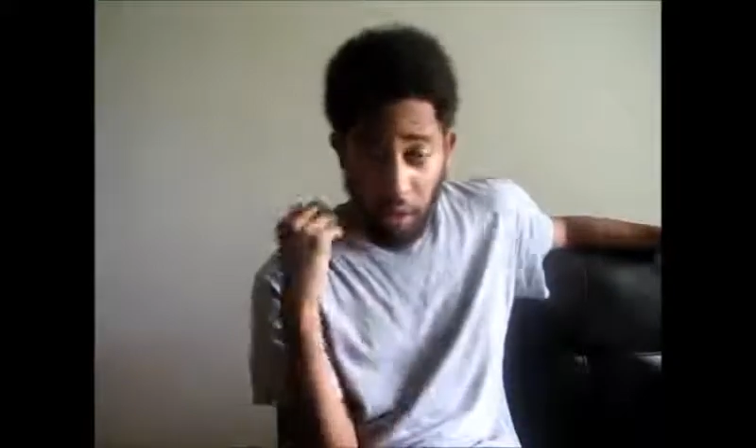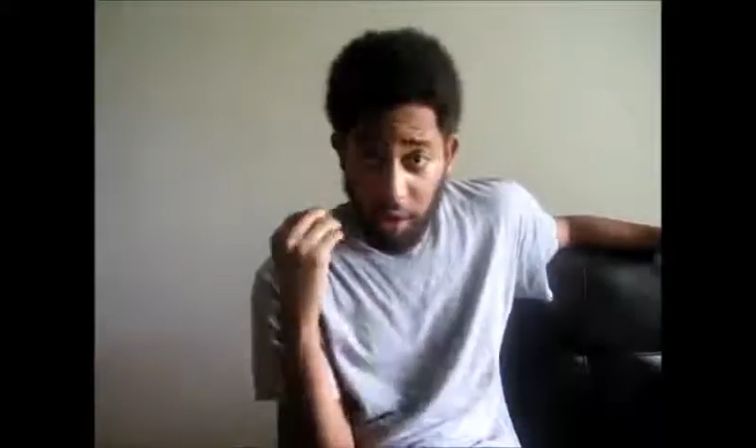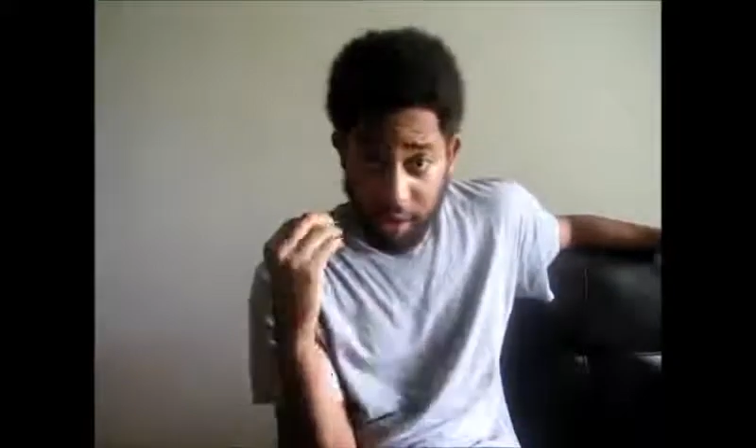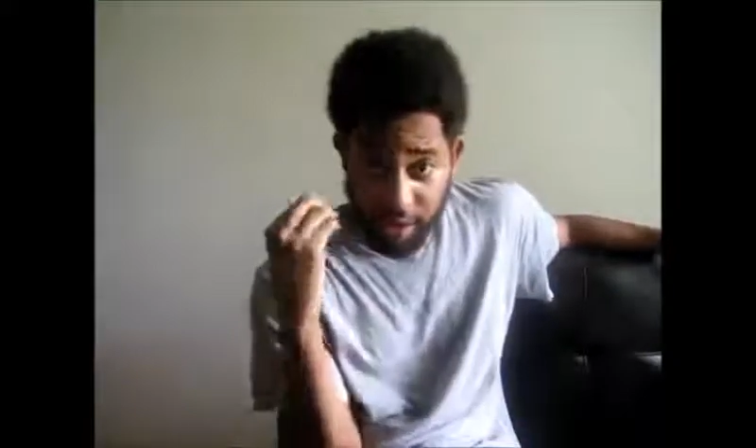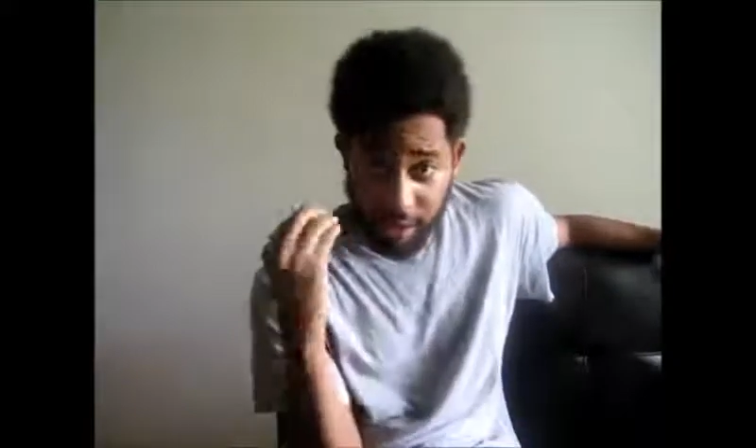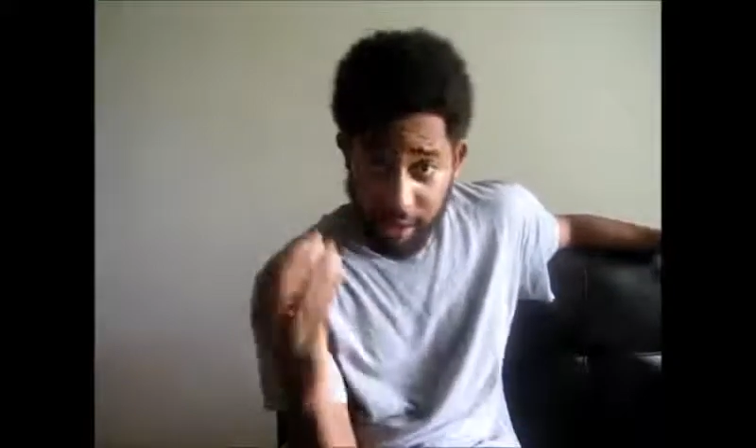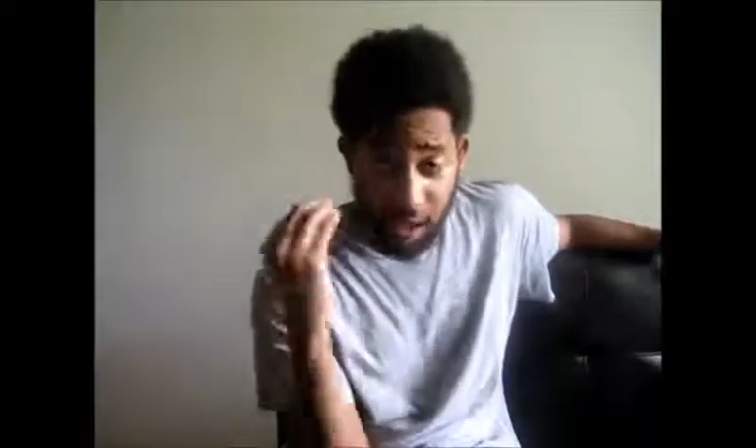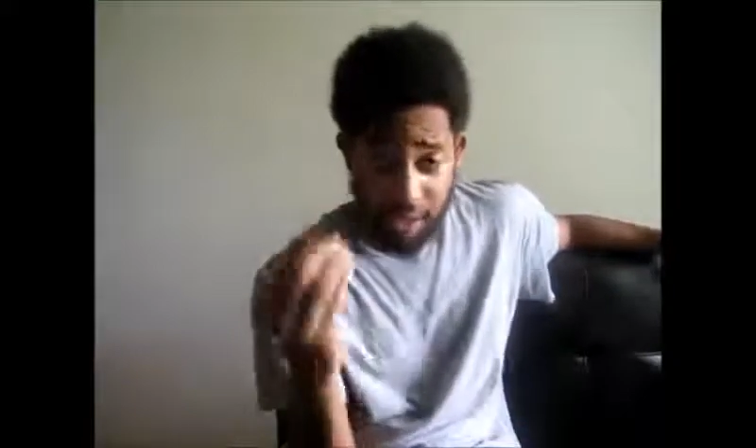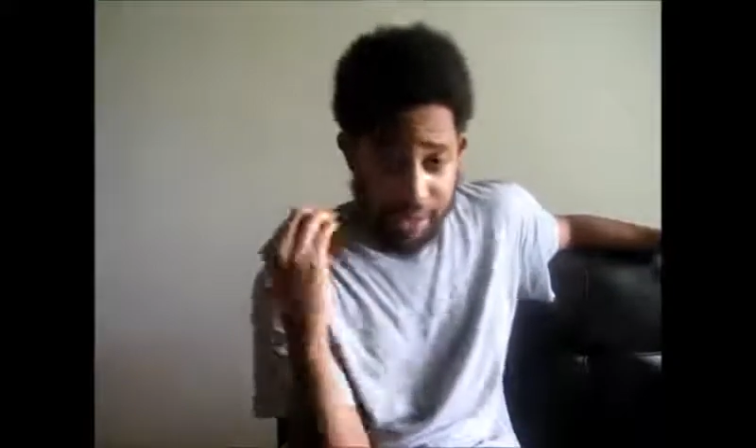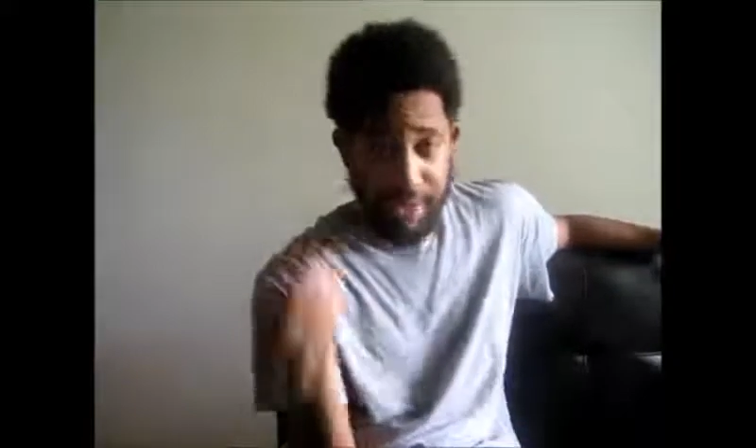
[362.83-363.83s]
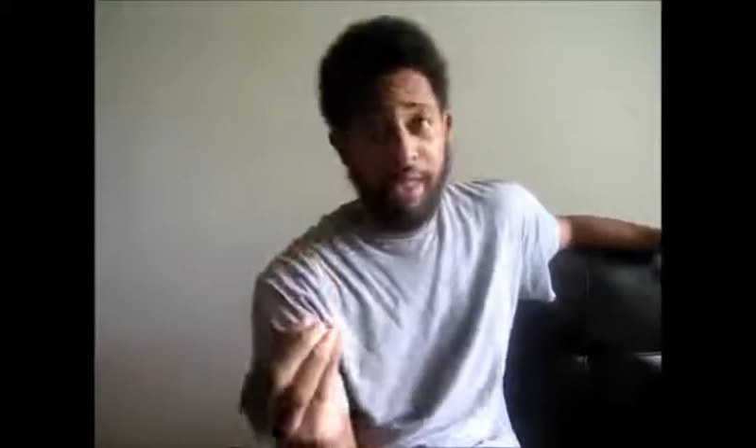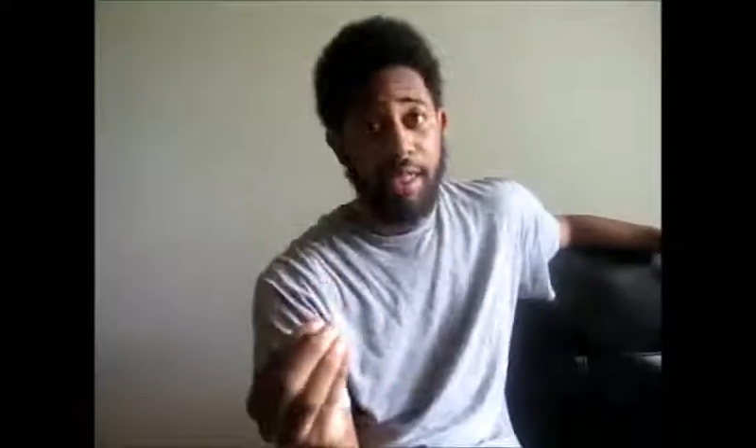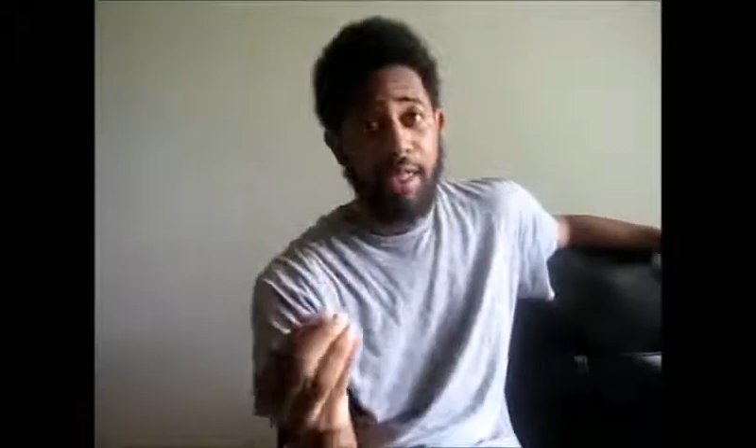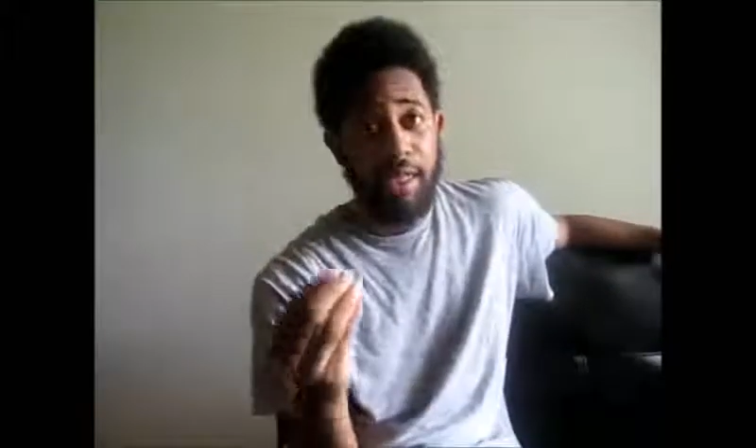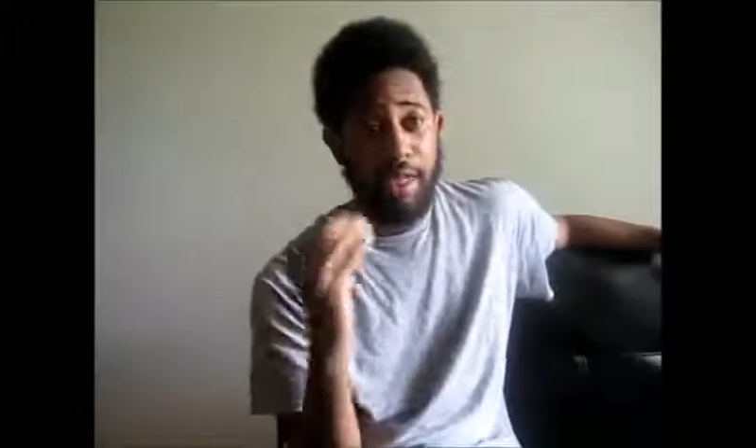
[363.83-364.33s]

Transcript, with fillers: you are indeed condescending